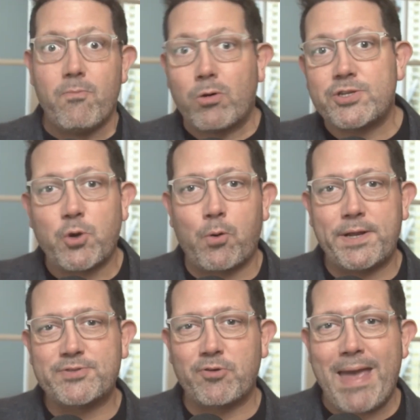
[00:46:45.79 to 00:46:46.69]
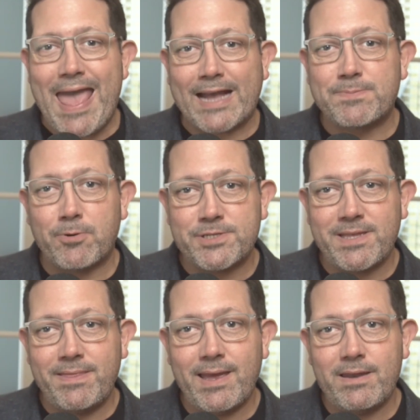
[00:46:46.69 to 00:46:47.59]
more stories from
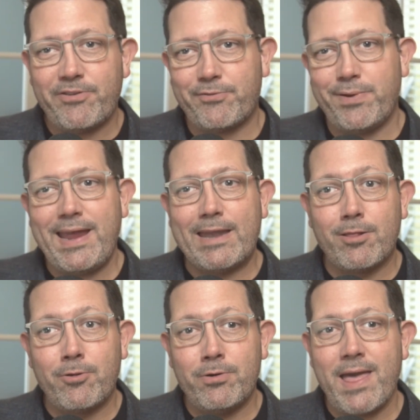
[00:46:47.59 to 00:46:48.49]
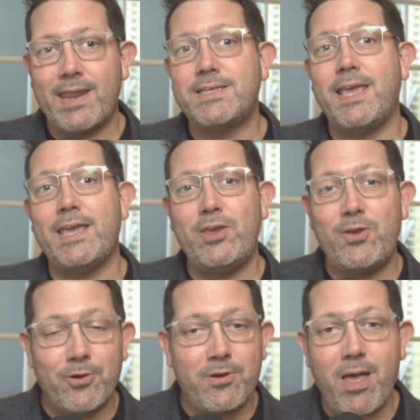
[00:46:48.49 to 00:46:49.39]
experts in the industry and to learn how to take
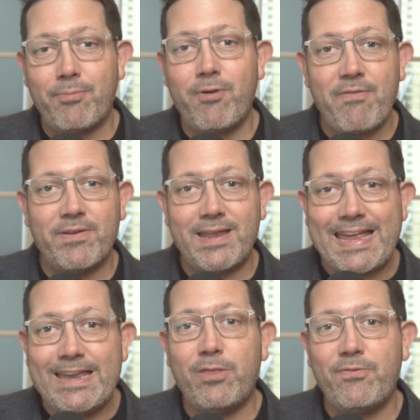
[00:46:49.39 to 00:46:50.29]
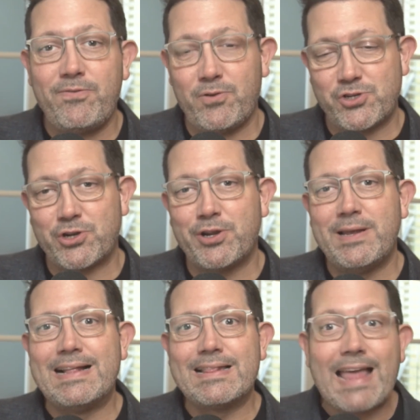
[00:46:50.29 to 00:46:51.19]
your nonprofit into the future,
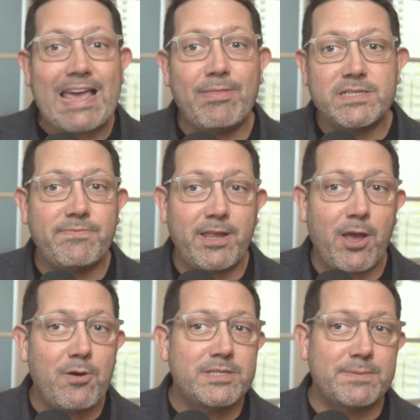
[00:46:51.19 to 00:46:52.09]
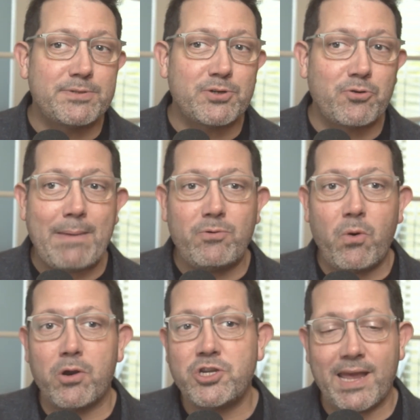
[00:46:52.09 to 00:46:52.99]
like this video, subscribe
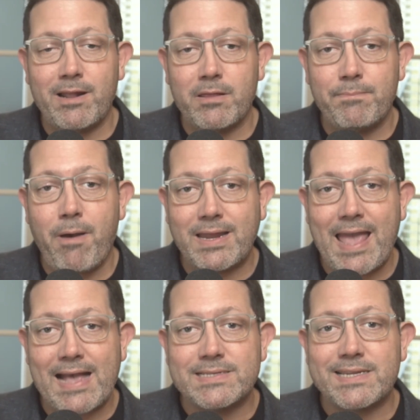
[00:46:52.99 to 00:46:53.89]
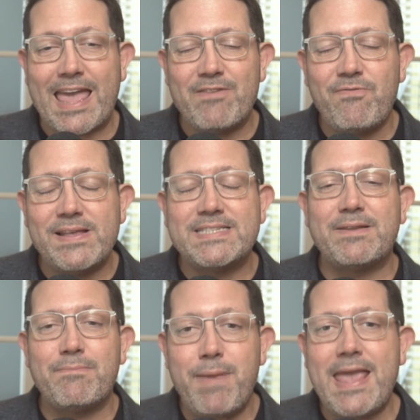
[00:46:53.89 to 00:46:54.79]
to our channel and podcast, and
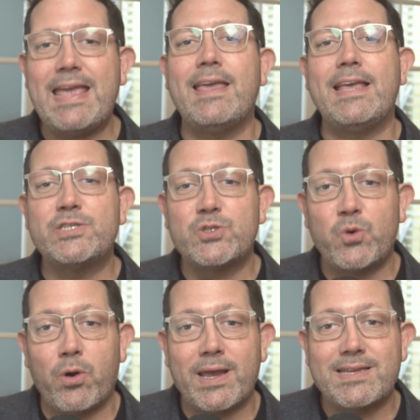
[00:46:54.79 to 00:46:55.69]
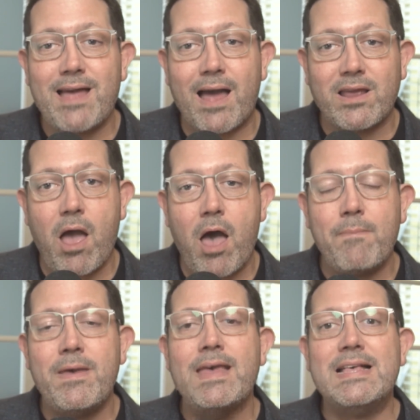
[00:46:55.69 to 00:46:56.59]
visit
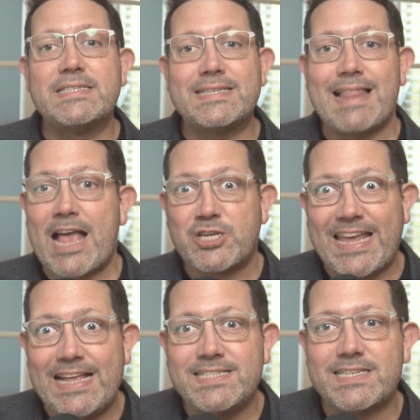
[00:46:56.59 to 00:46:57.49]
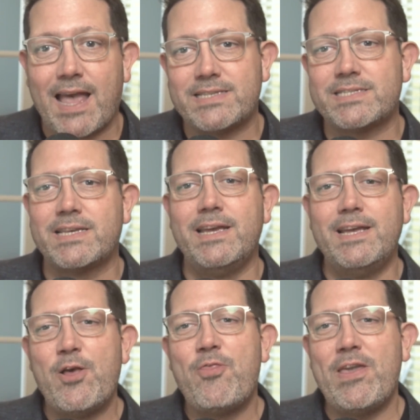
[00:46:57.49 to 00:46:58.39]
makehistoric.com/insights.
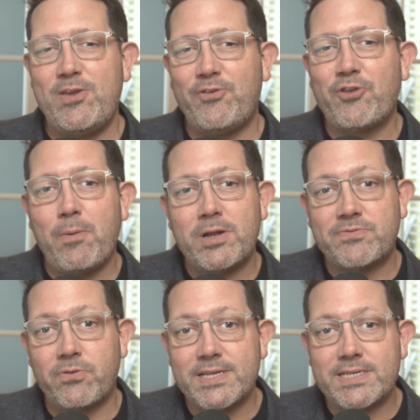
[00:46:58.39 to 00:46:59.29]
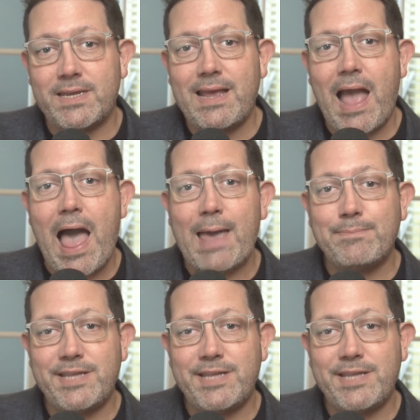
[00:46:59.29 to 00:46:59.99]
Thank you so much for listening. I'm